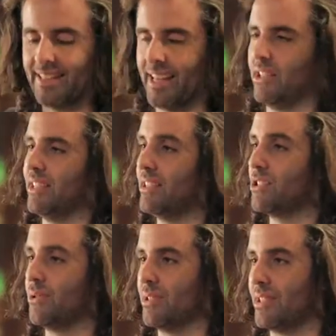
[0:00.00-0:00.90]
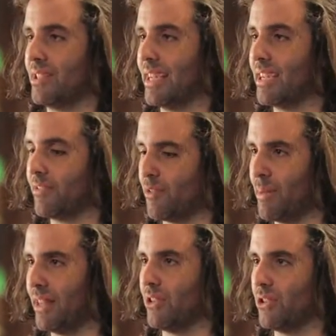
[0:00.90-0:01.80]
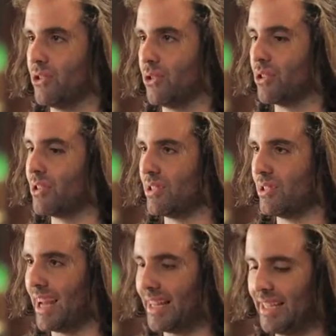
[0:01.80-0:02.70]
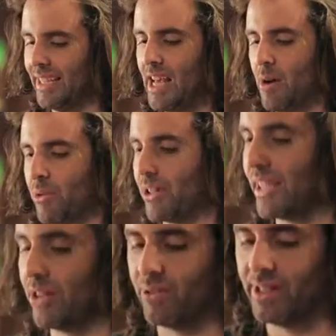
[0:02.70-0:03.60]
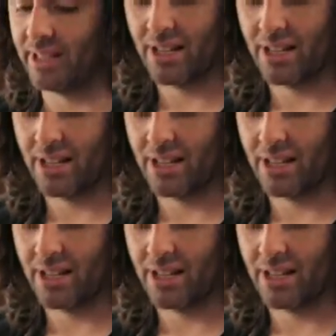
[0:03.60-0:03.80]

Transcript: let that yeast do its thing and ferment those sugars slightly. And we're going to get a really